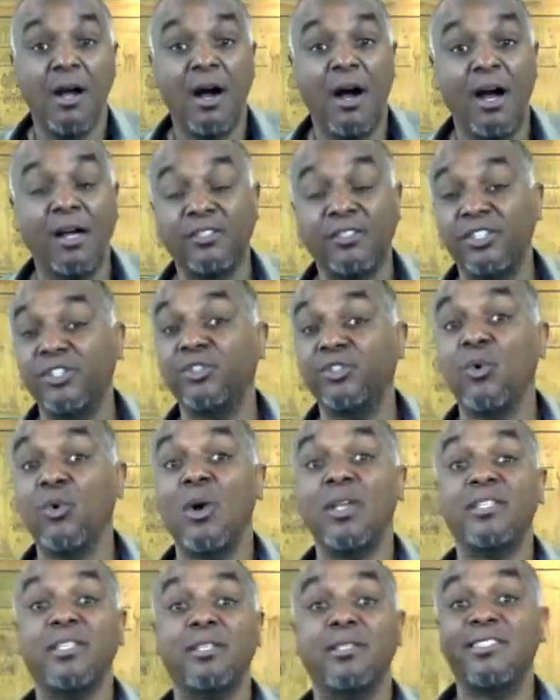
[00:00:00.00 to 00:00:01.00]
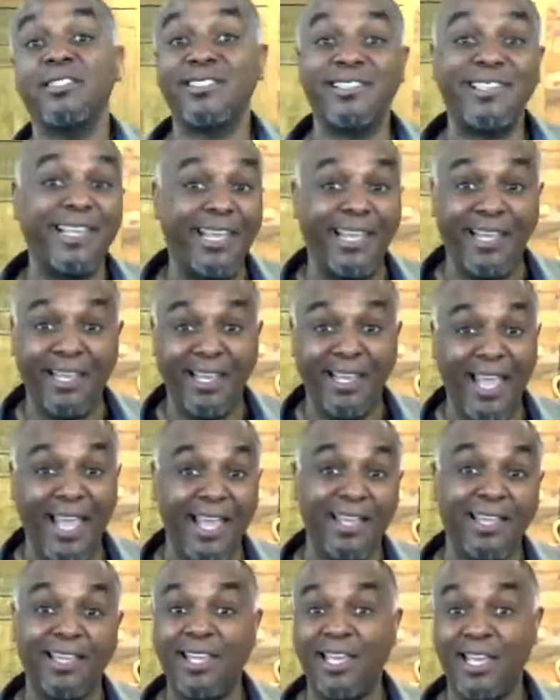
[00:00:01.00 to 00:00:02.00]
are just going to sing
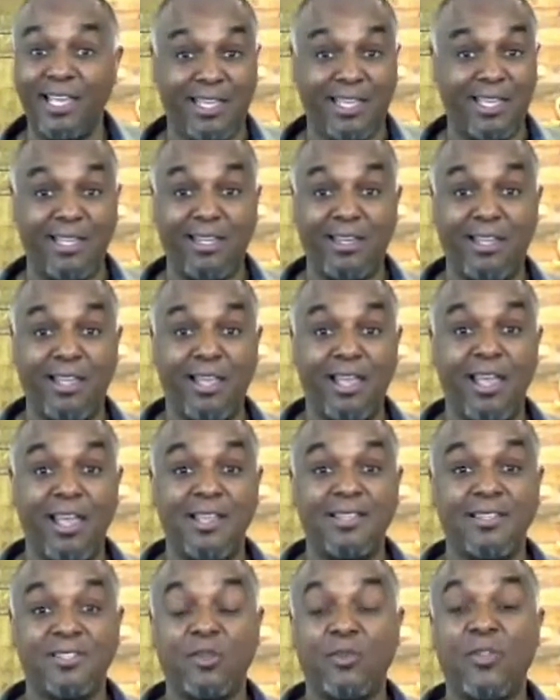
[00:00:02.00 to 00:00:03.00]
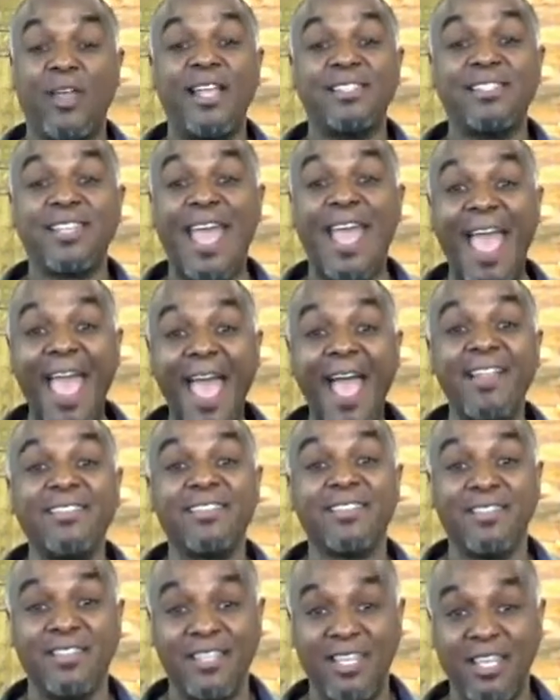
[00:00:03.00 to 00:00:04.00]
and kick it. So that's
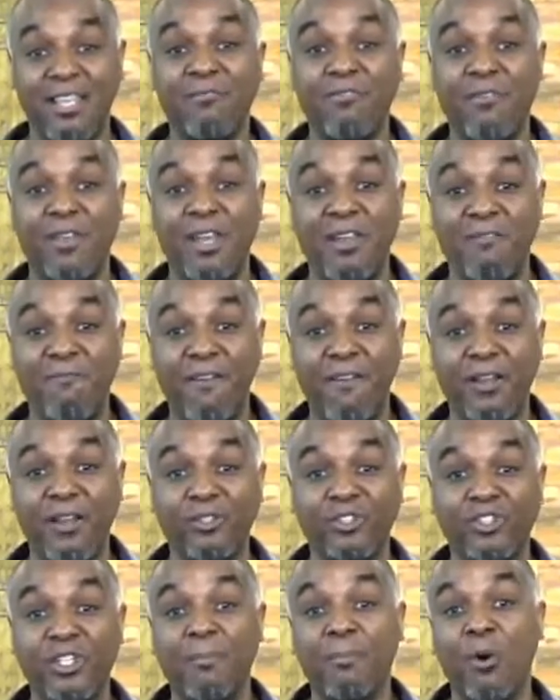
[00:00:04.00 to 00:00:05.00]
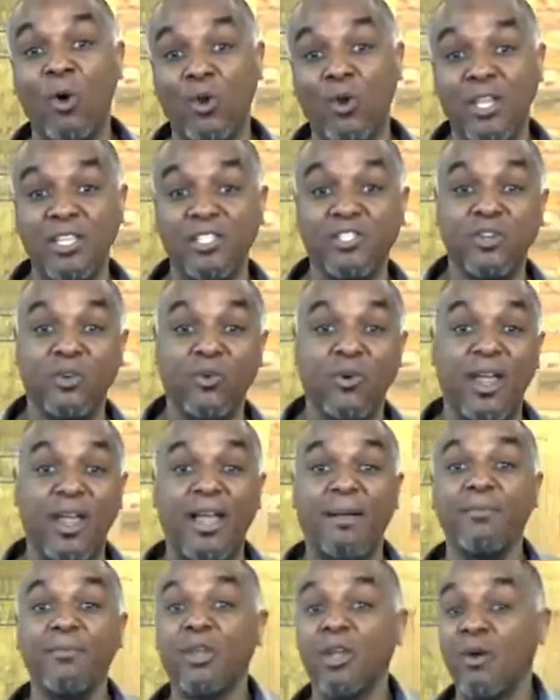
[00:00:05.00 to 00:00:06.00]
at the Infinity Fellowship on
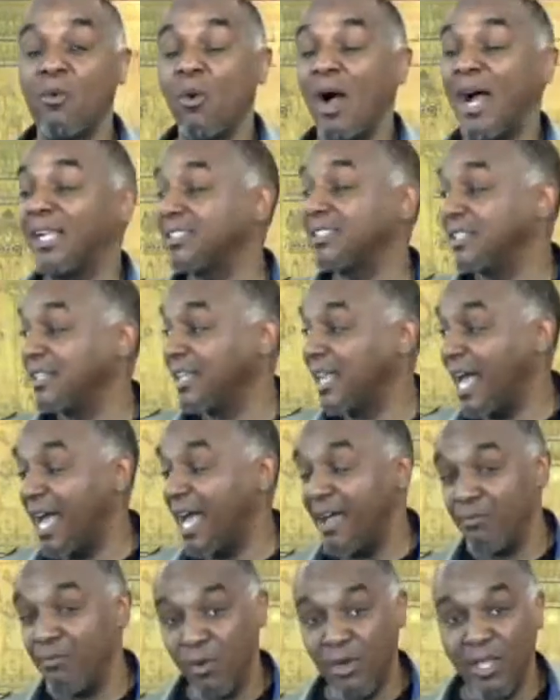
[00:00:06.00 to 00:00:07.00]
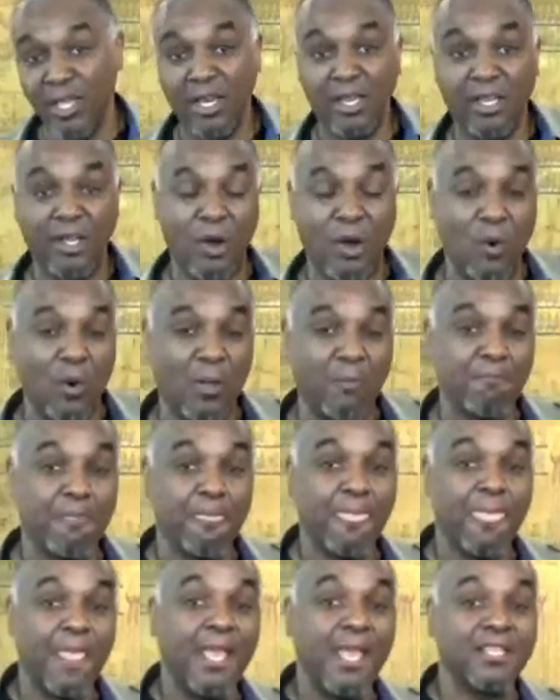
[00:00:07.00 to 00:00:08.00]
Instagram. You can watch it live. We'll get it going.
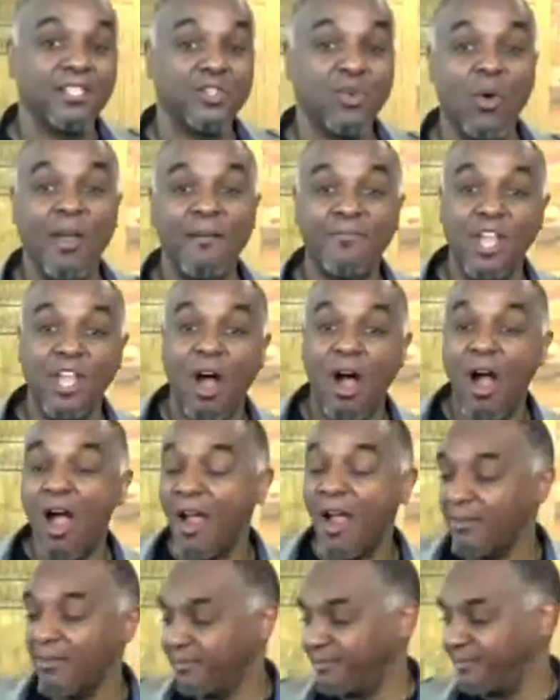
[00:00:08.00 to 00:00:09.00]
So wherever you are,